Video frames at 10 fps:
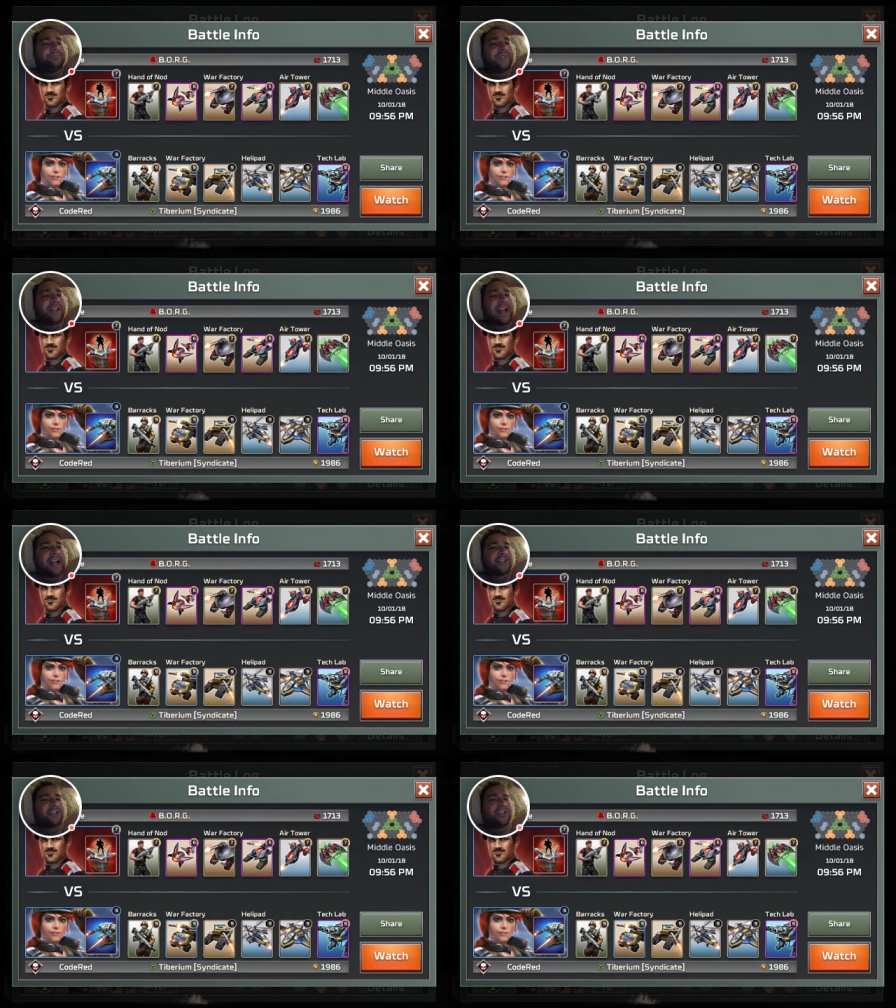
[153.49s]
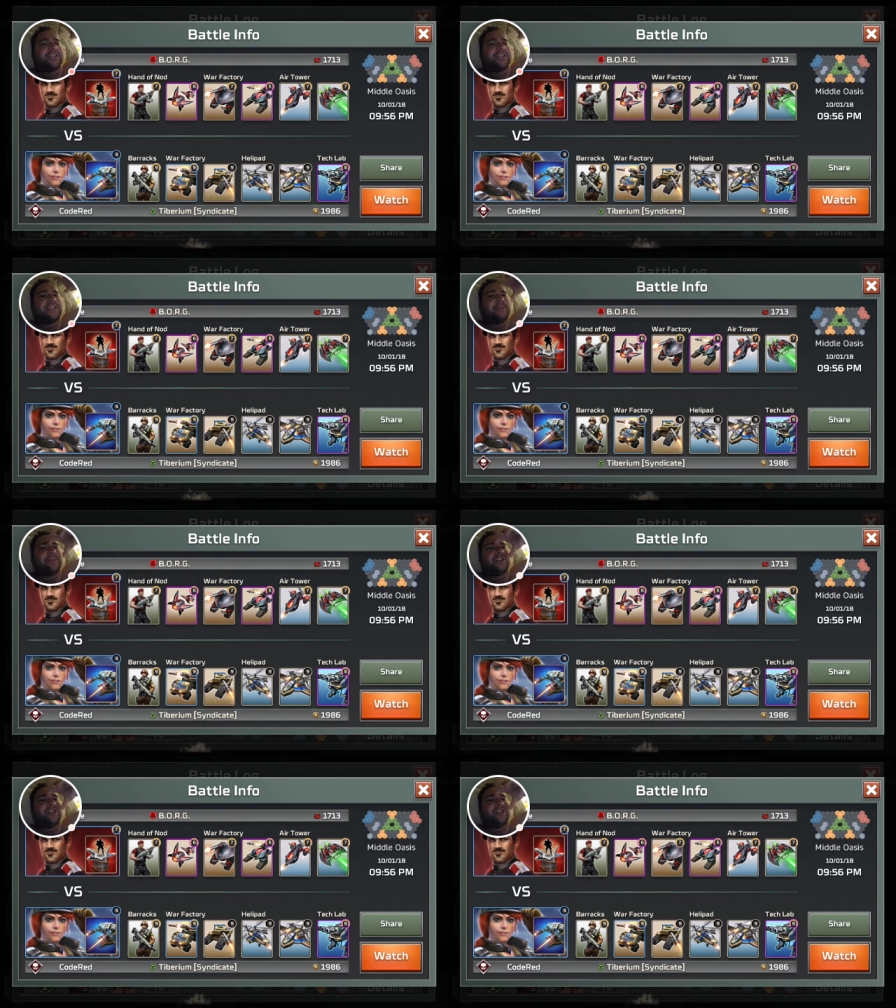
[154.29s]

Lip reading: It actually does damage